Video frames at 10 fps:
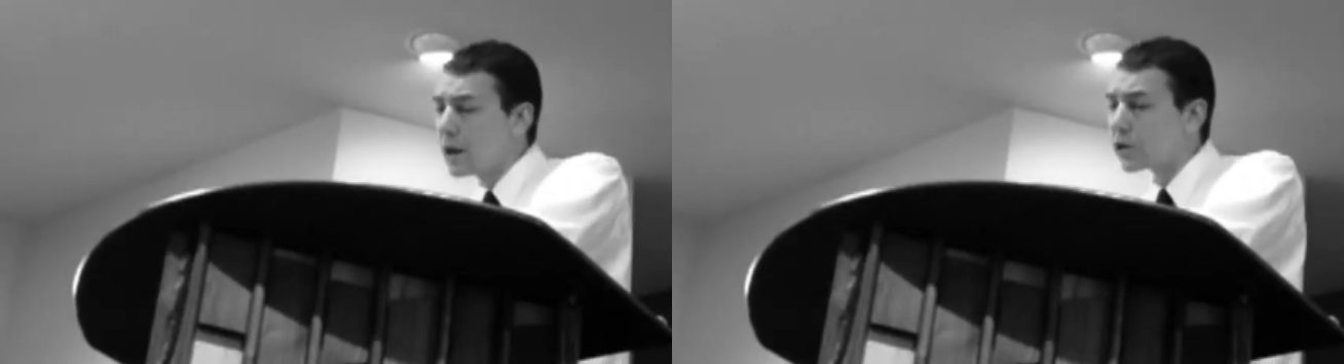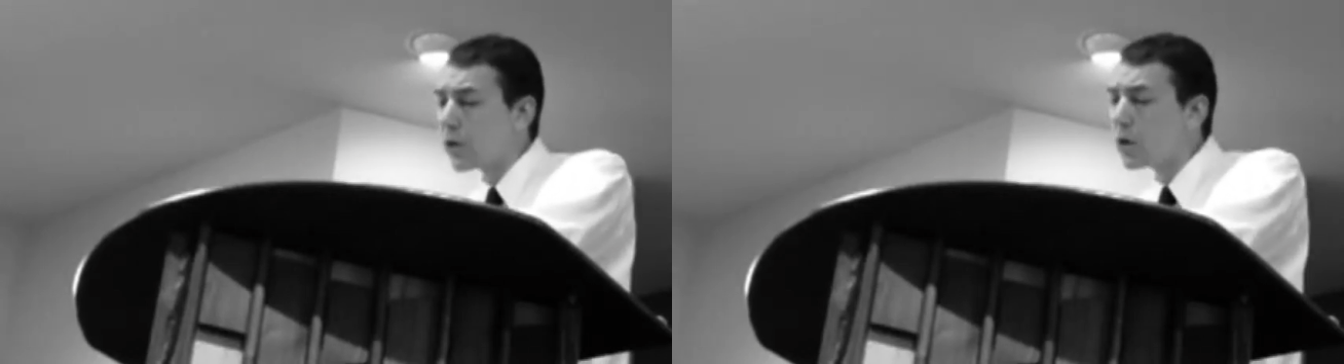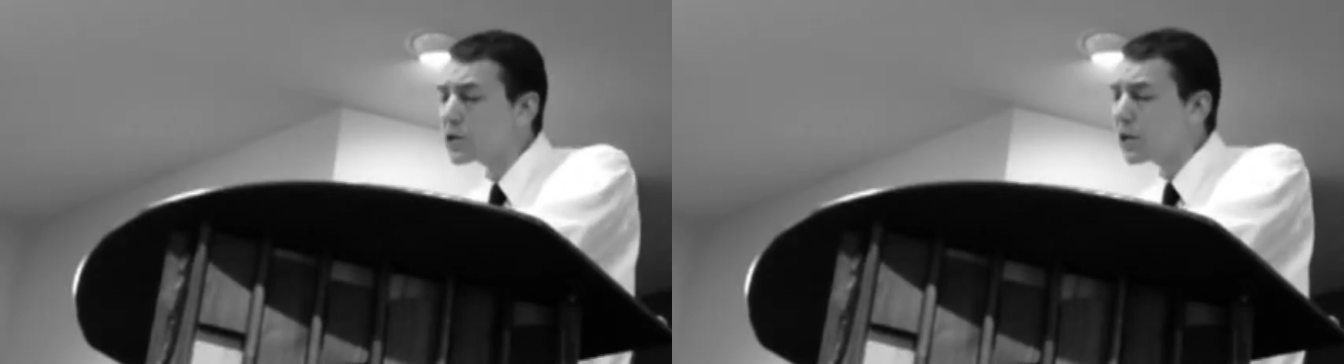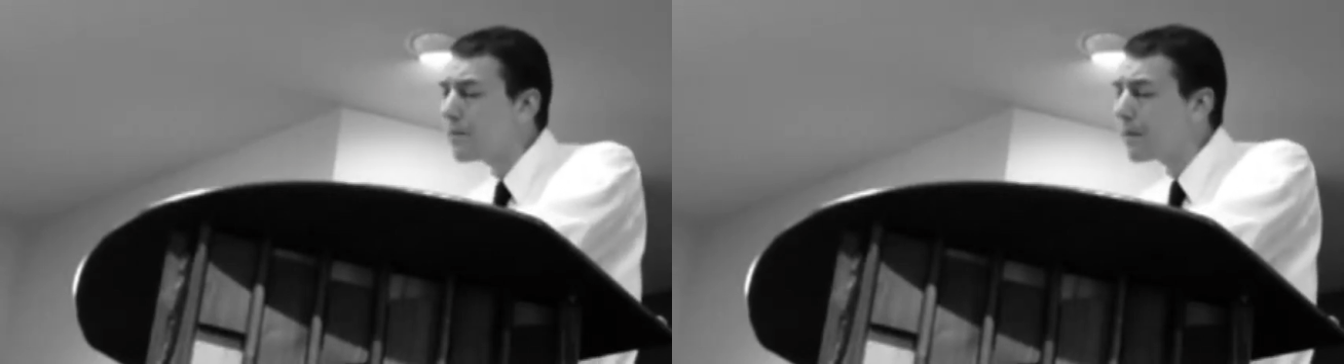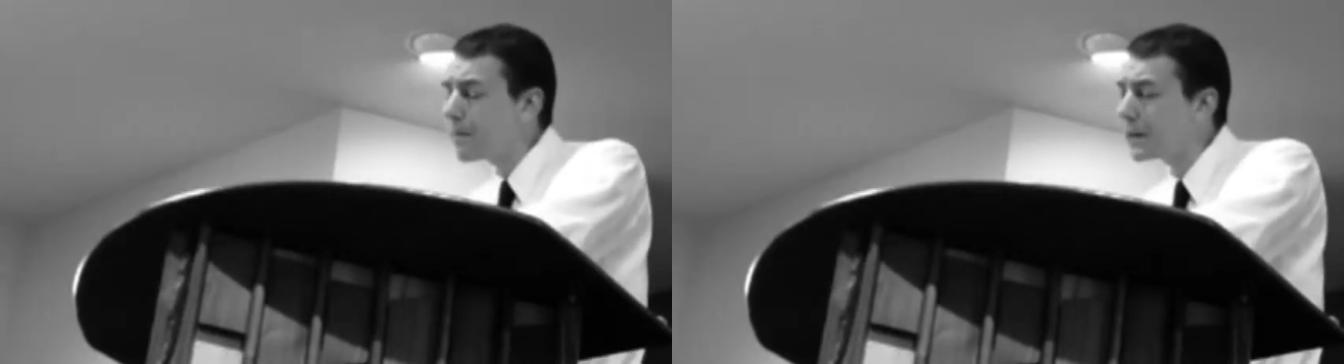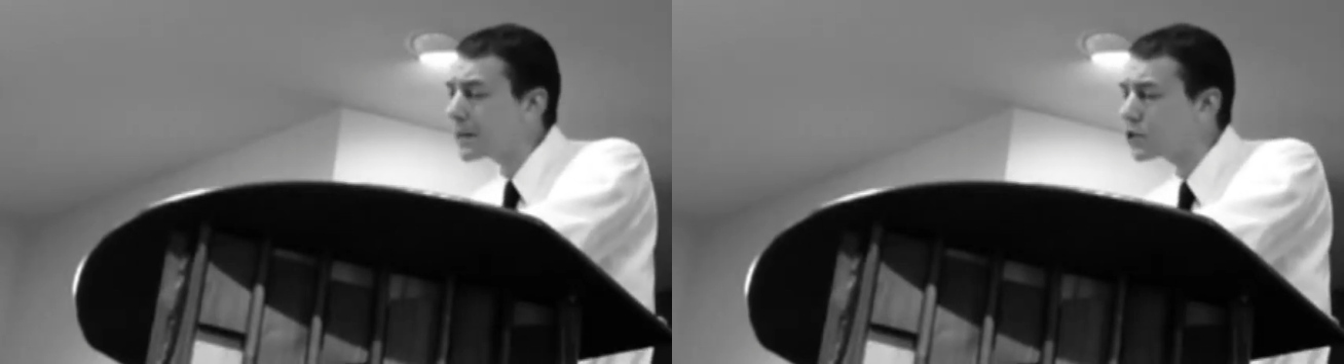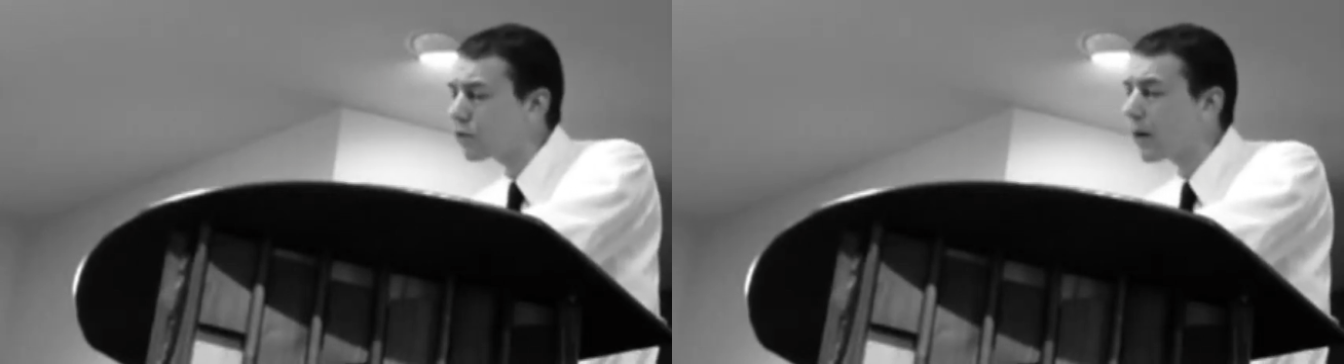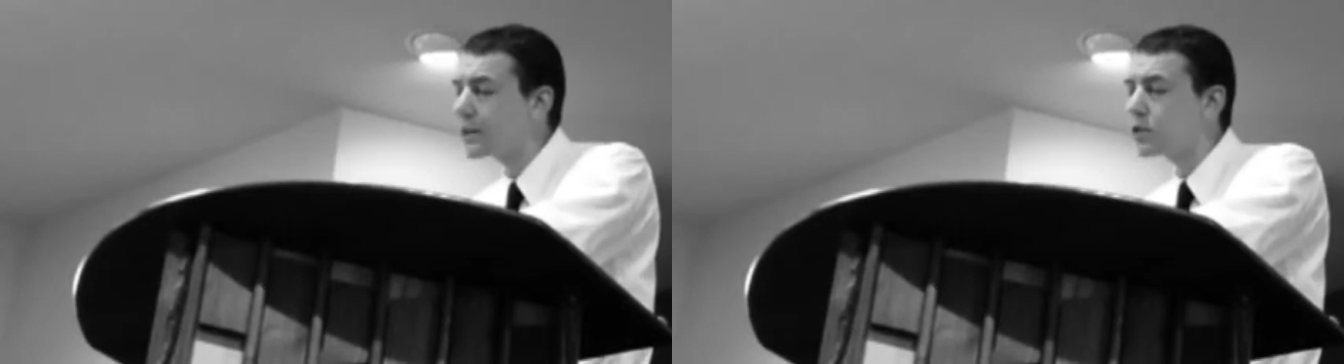Jerusalem had been
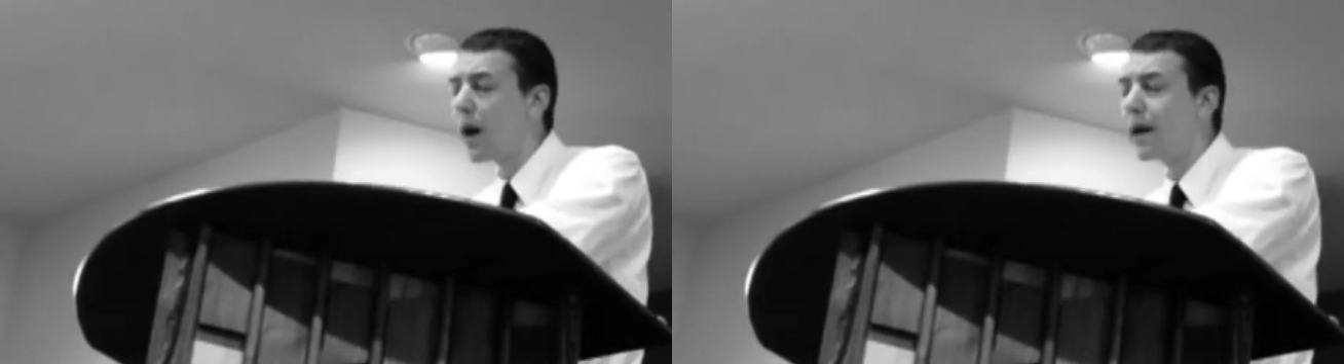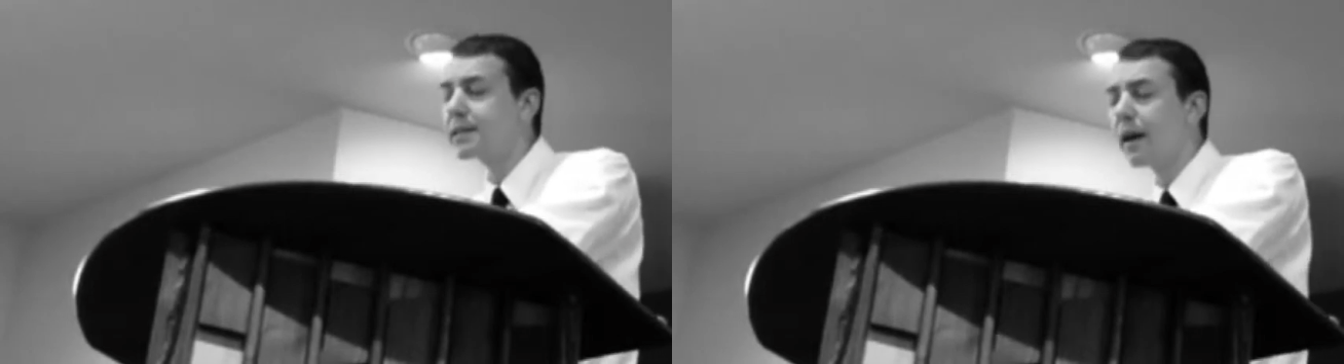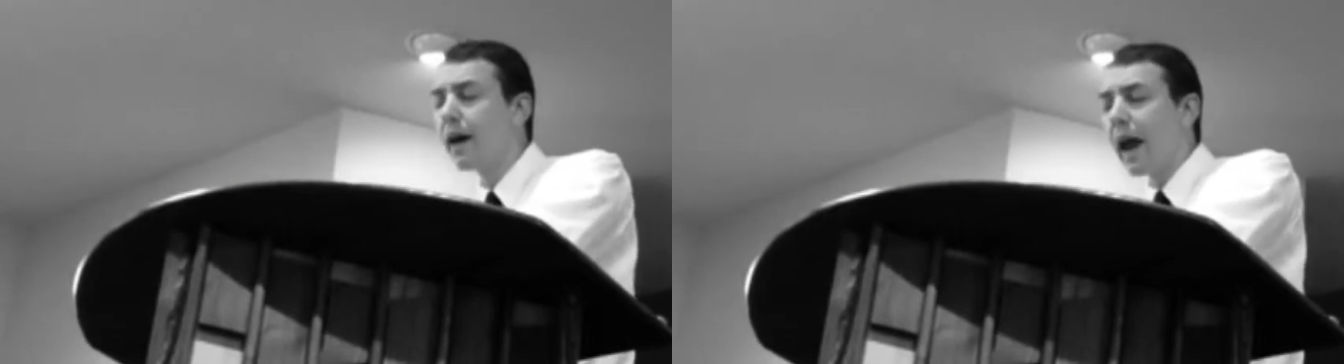destroyed twice,